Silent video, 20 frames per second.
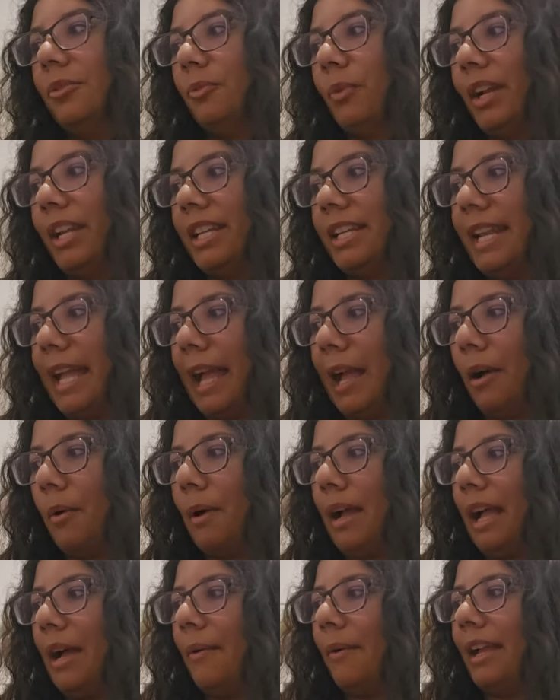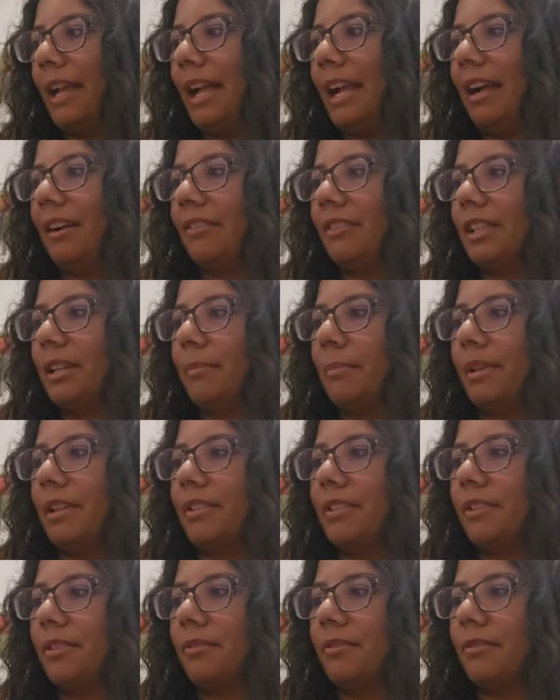right now how I have them
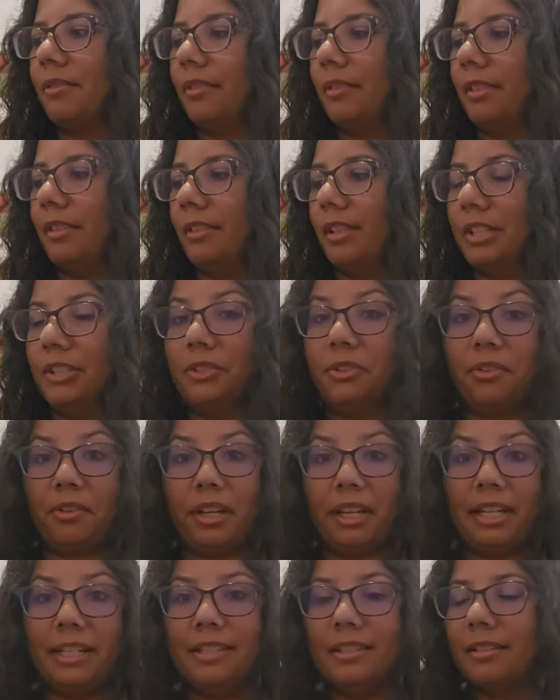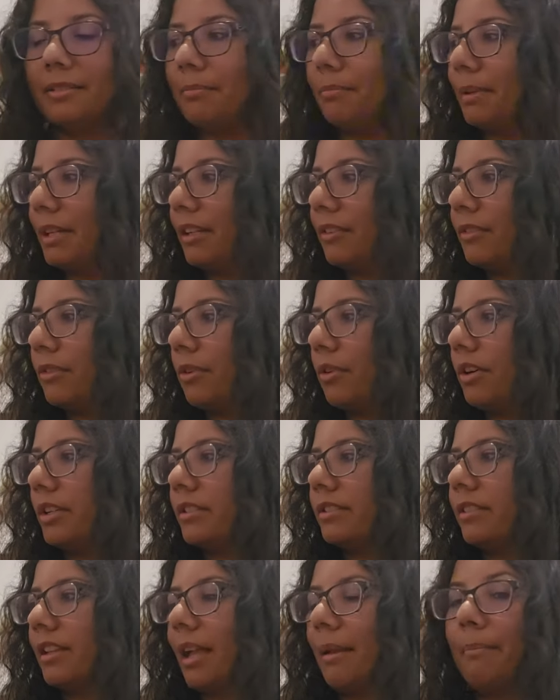is great, but of
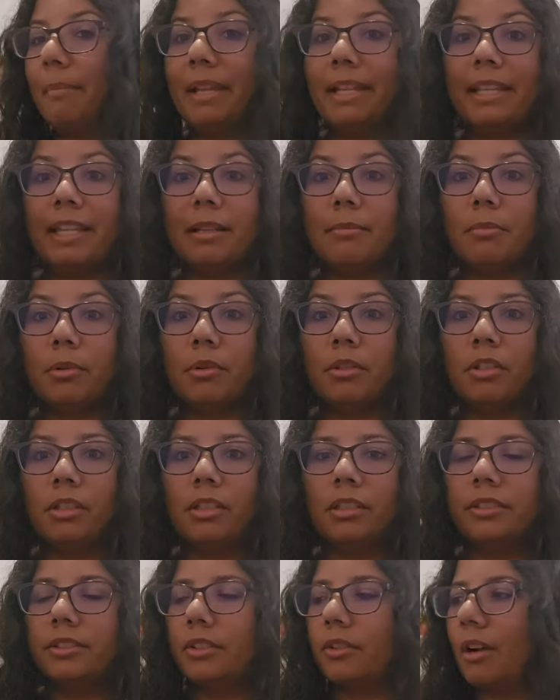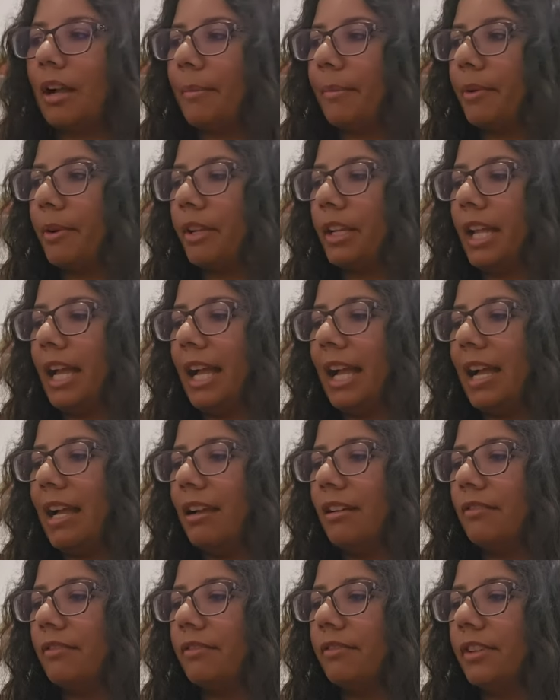course I'm making more. So I'm going to
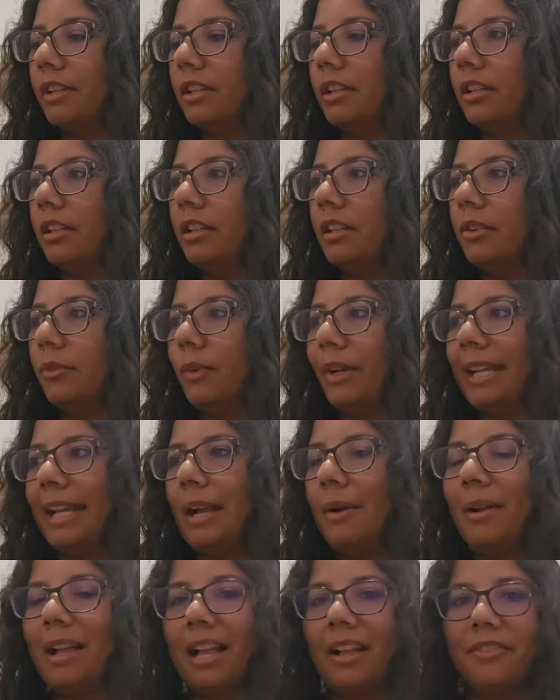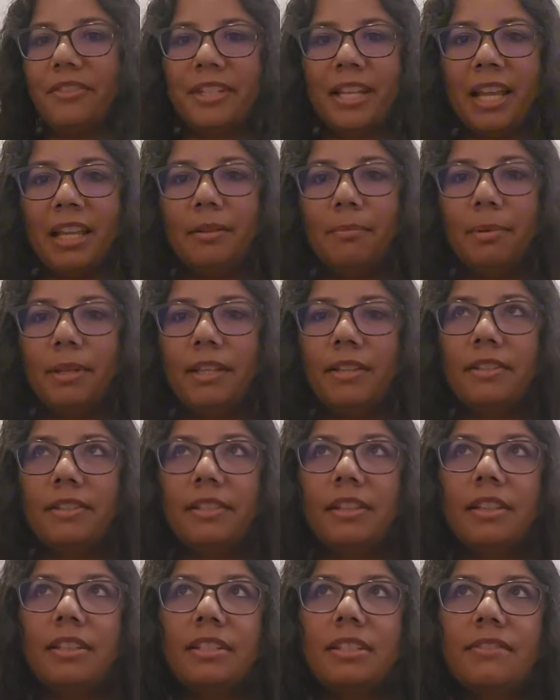have, right now I have 10
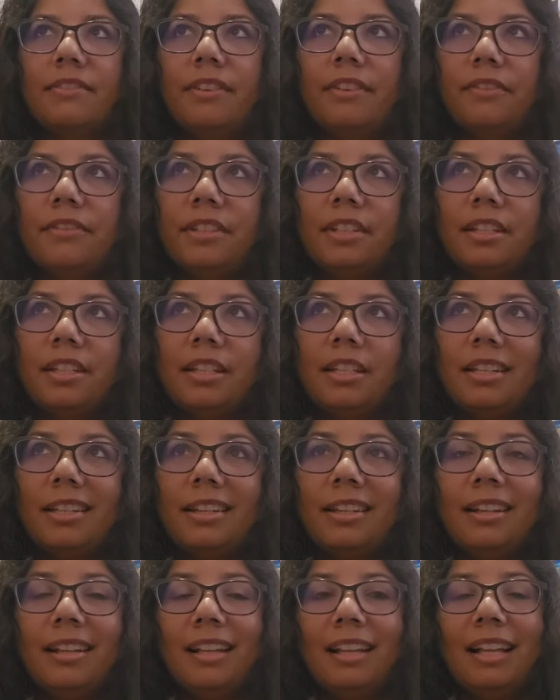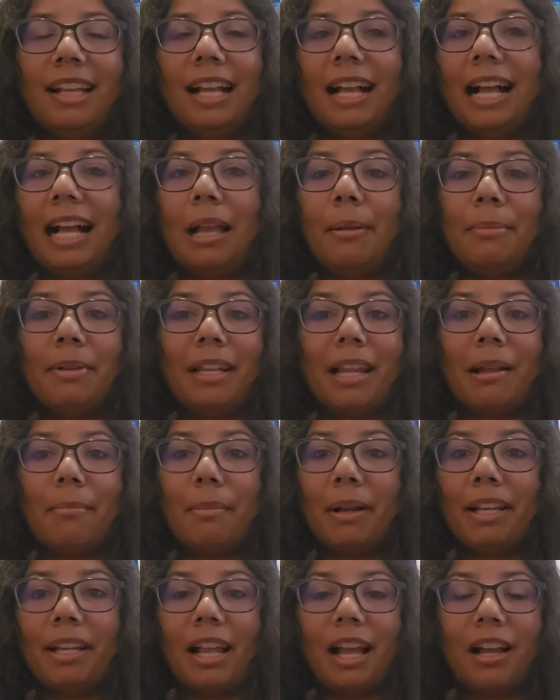pieces, 15. I mean, I
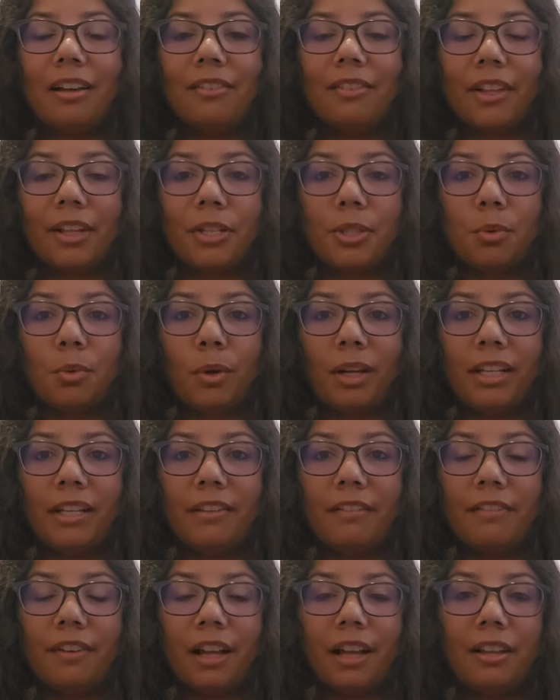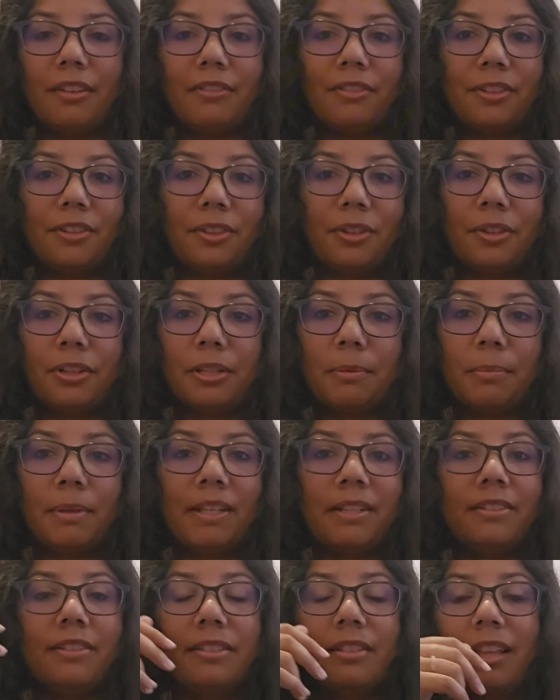might have like 25 to 30
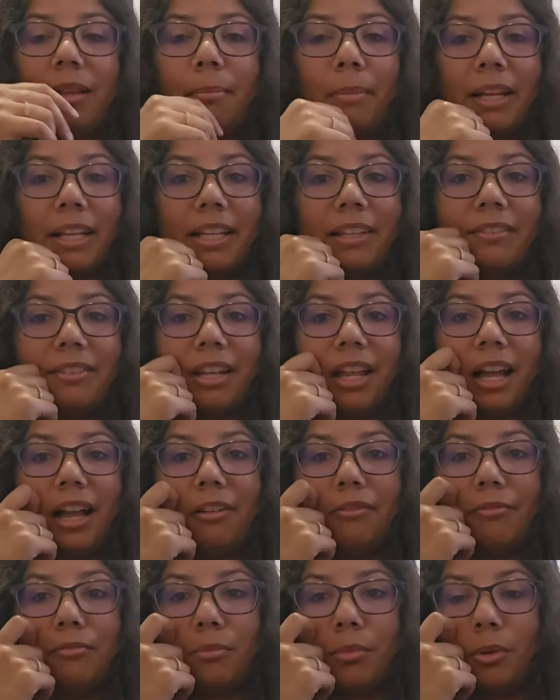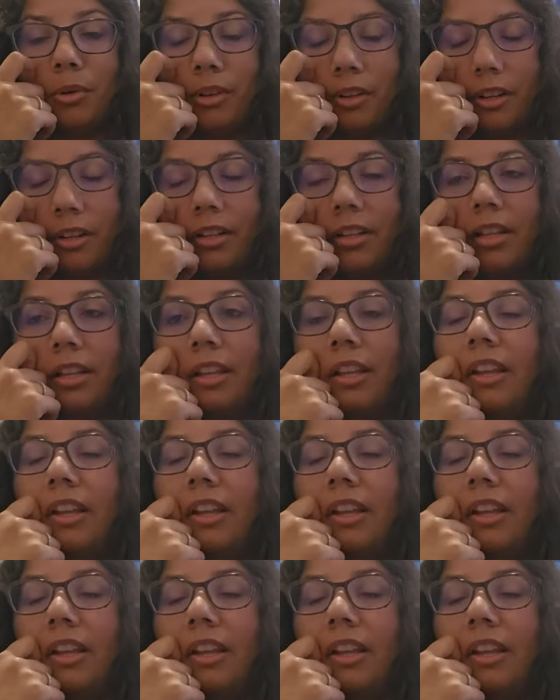pieces. I might even have more.